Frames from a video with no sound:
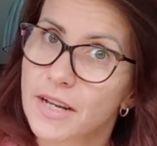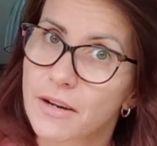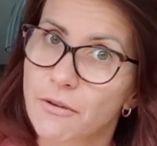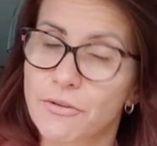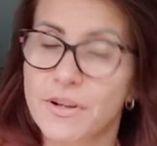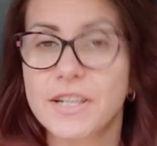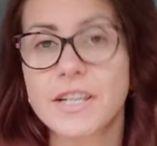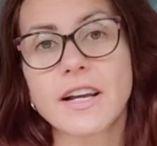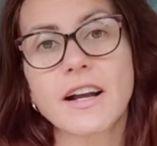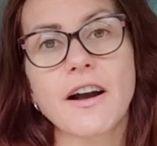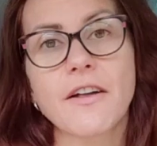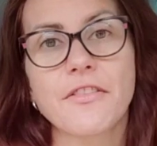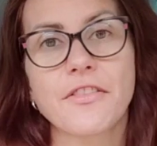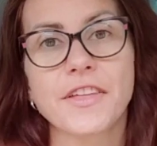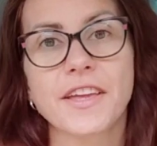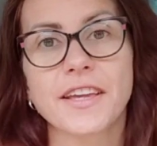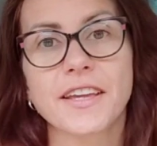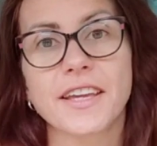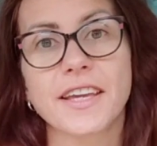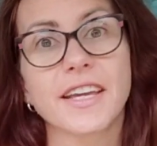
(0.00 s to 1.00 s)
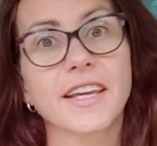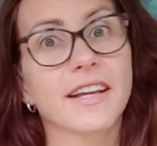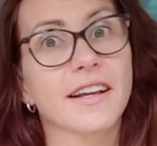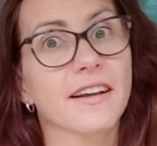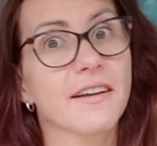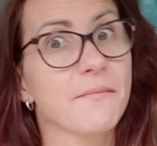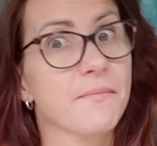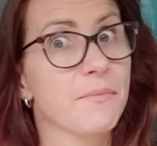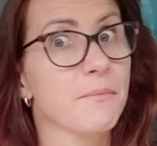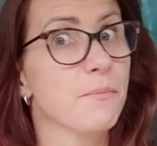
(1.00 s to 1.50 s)
Critical
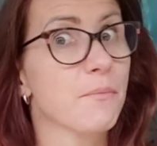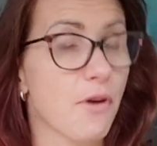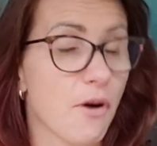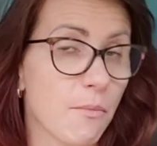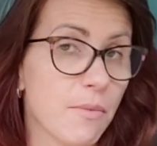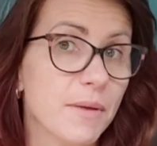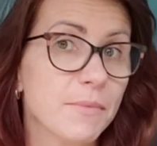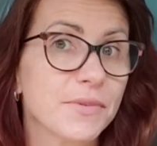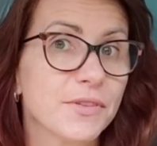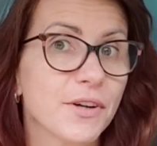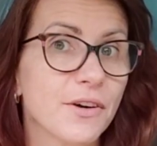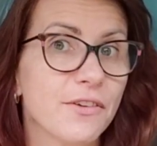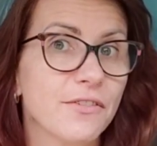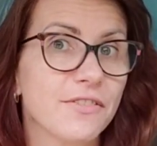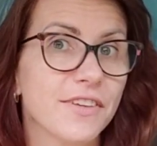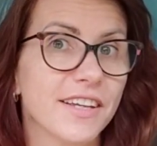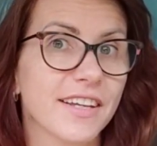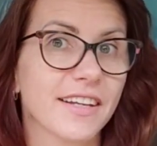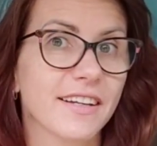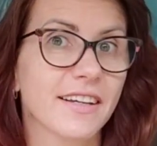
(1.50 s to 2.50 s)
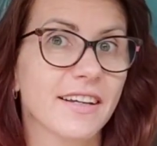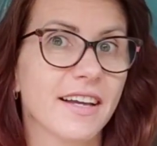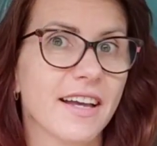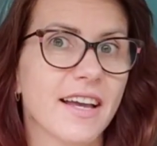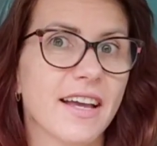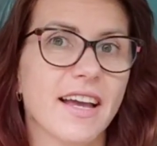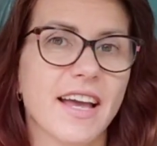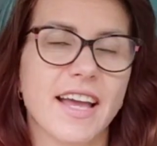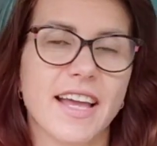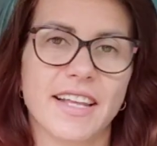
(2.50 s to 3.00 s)
thinking, problem solving,
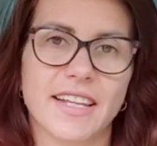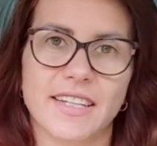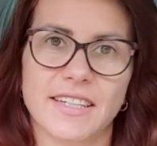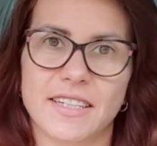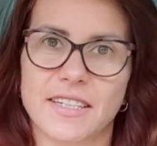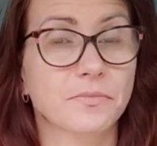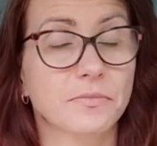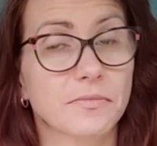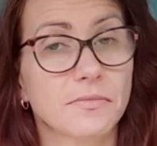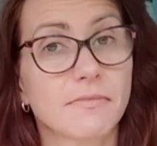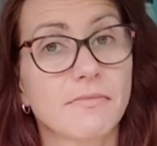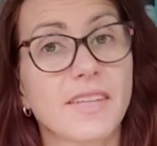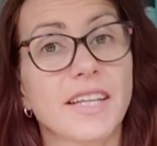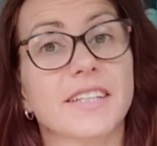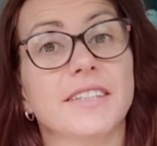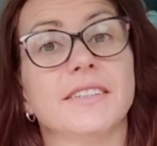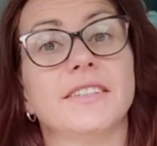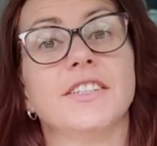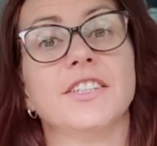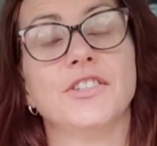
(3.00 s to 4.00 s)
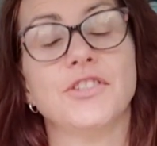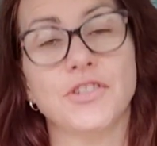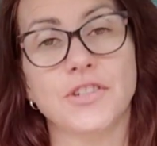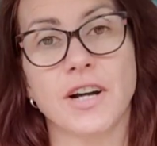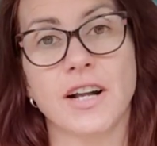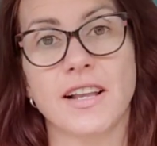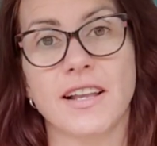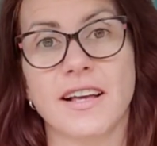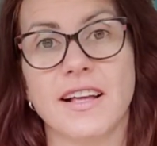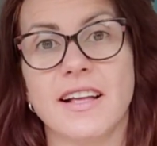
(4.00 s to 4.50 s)
and
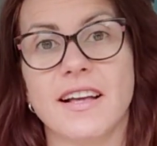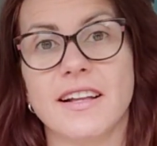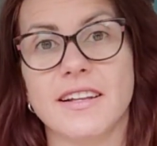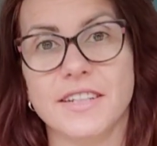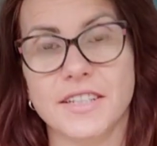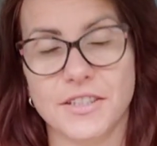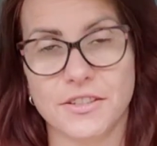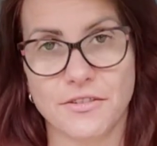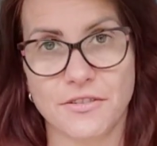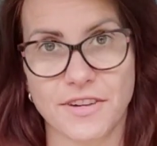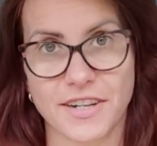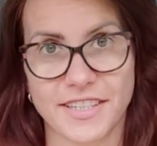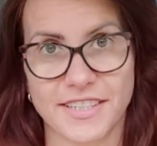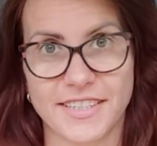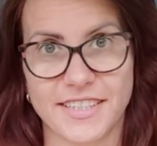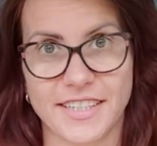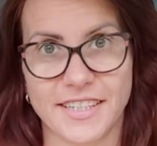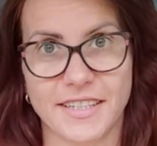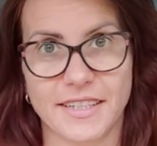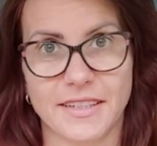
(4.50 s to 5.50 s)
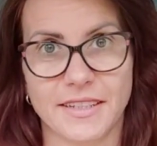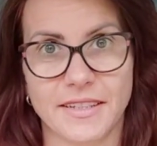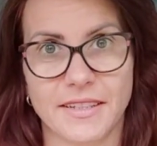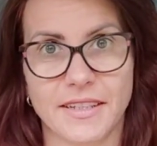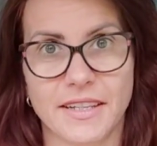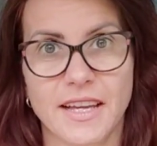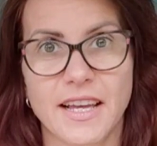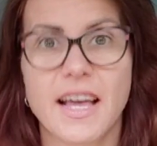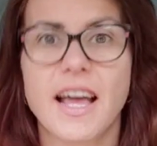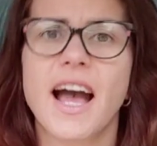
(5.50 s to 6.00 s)
digital literacy.
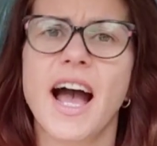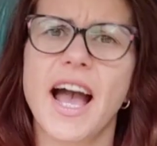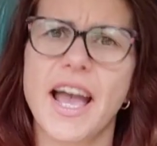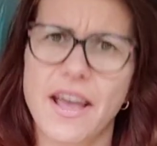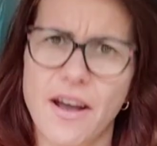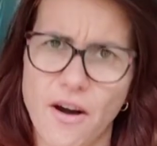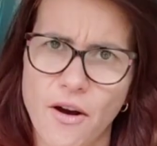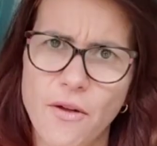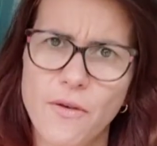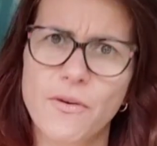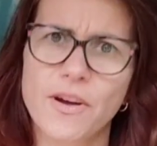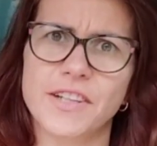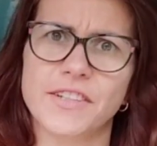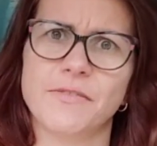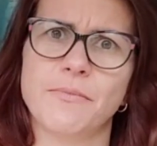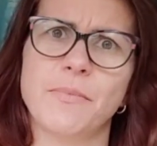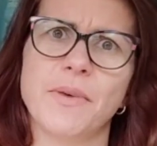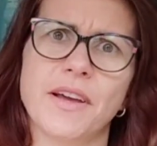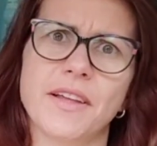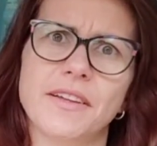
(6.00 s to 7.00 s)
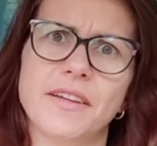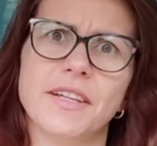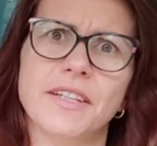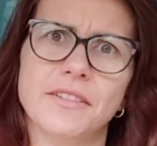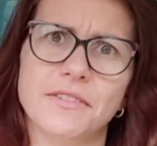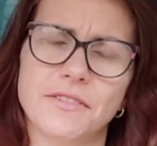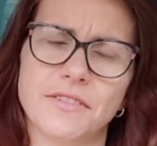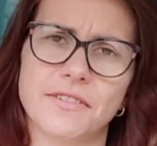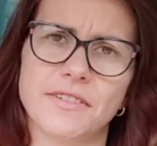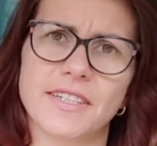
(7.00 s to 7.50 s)
I always been
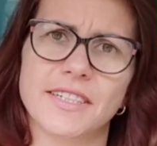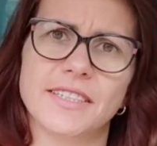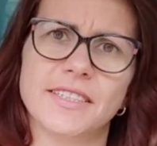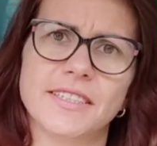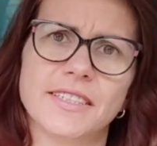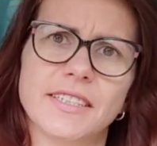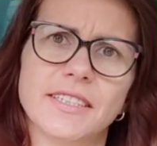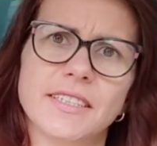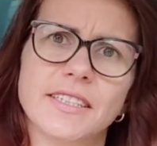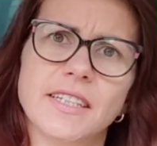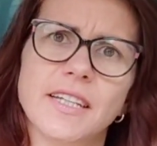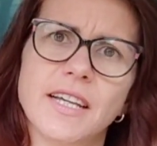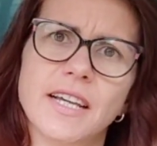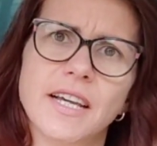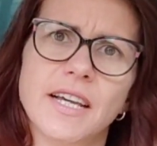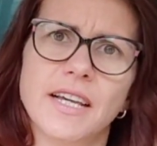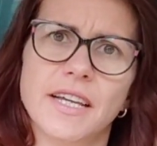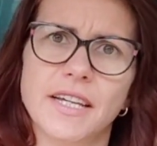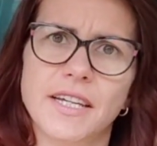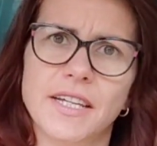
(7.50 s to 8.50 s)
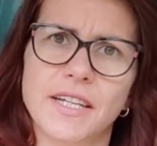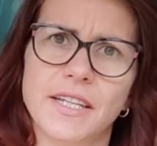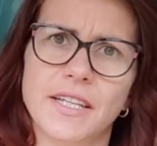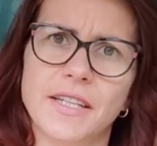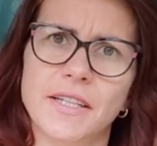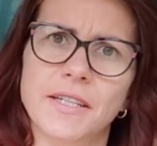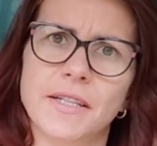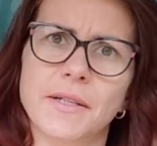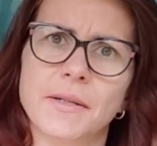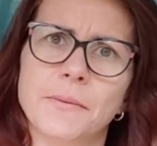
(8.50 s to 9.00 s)
interested
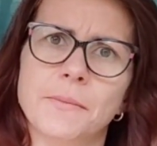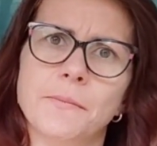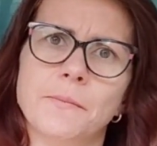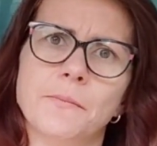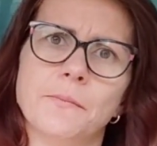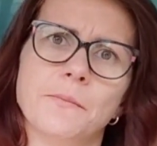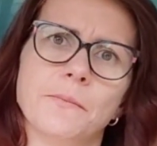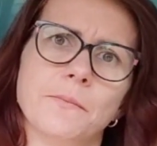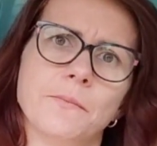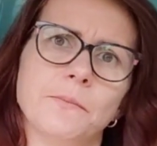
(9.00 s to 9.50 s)
in